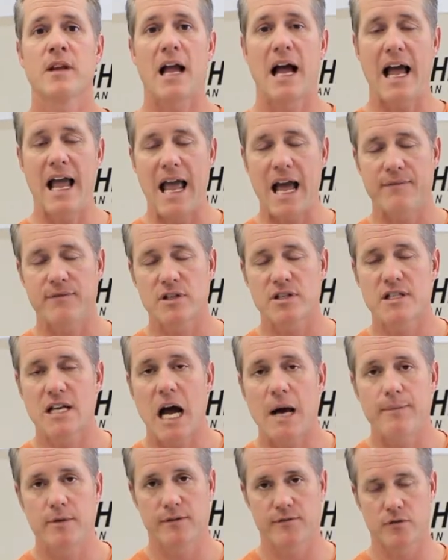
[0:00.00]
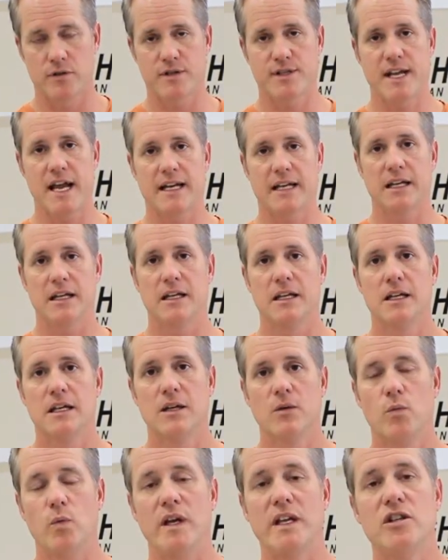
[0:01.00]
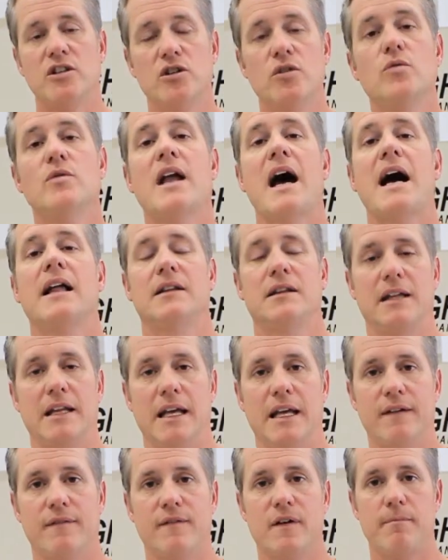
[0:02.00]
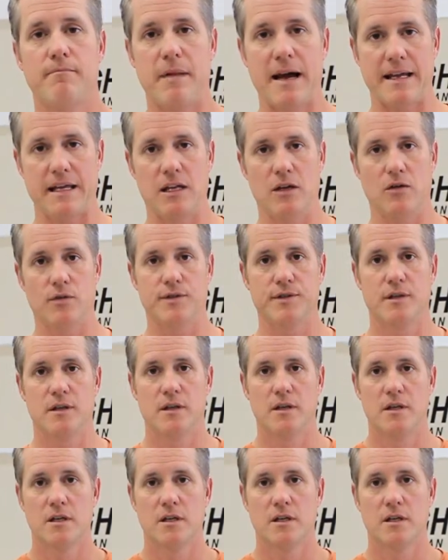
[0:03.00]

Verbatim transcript: I have to stop you for a second. We do not live by guilt.